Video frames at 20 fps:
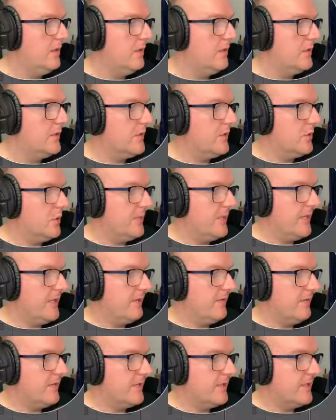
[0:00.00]
So many
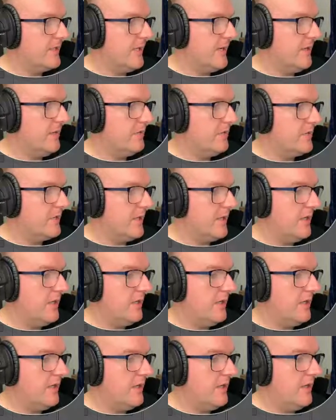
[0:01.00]
different sounds.
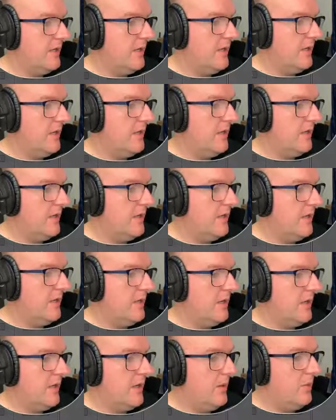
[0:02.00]

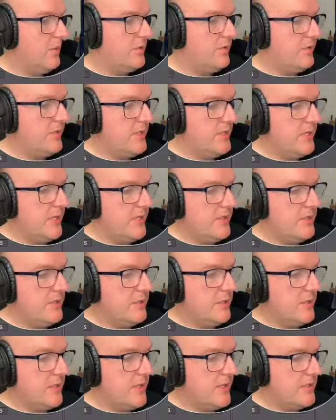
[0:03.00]
And what's really nice is
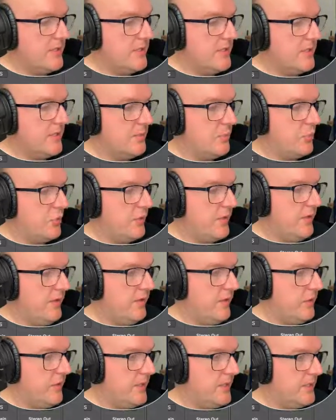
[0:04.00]
you can actually just
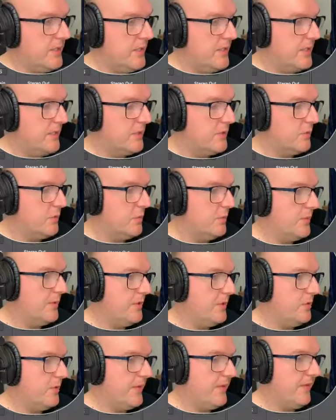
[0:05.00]
preview each of these, so but
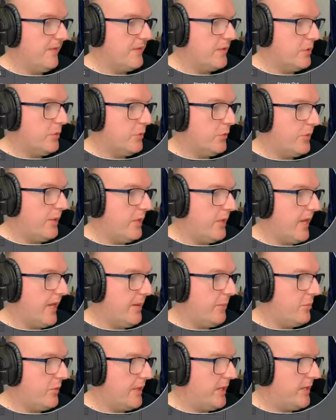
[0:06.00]
you don't even have to load the
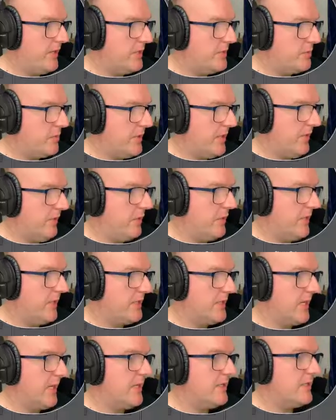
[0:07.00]
library, you can just preview these.
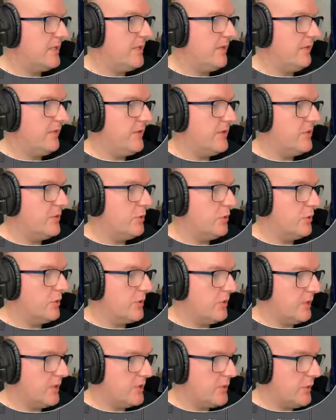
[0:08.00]
I actually have these stored
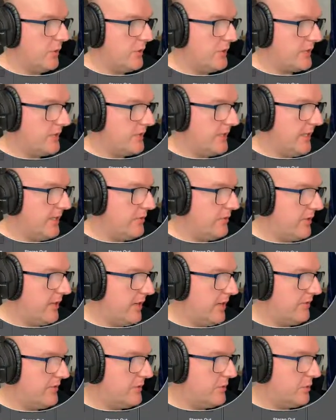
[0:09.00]
on a solid state
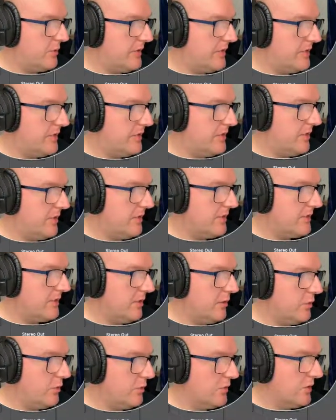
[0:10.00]
drive, so it does
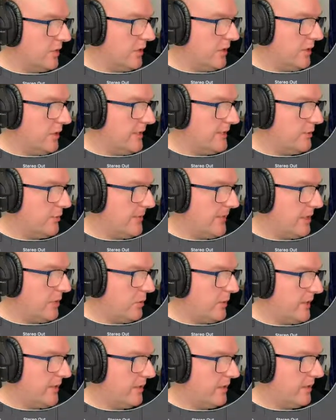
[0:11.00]
load a little bit
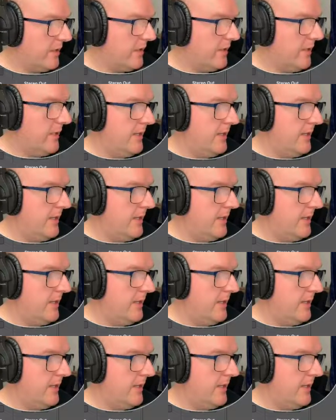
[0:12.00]
quicker